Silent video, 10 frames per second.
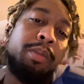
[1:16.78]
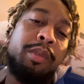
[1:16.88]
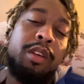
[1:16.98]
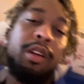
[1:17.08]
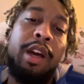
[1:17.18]

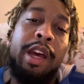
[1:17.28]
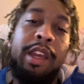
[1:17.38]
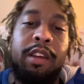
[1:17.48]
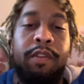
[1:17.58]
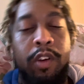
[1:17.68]
the
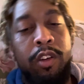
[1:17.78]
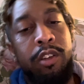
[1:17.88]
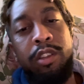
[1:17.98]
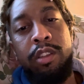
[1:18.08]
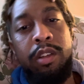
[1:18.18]
lagging
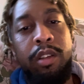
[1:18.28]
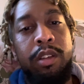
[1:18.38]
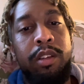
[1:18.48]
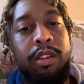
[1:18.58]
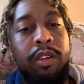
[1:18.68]
version,
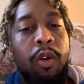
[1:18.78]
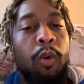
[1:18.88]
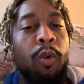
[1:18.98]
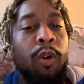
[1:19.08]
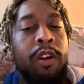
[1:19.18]

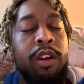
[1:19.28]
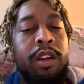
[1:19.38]
or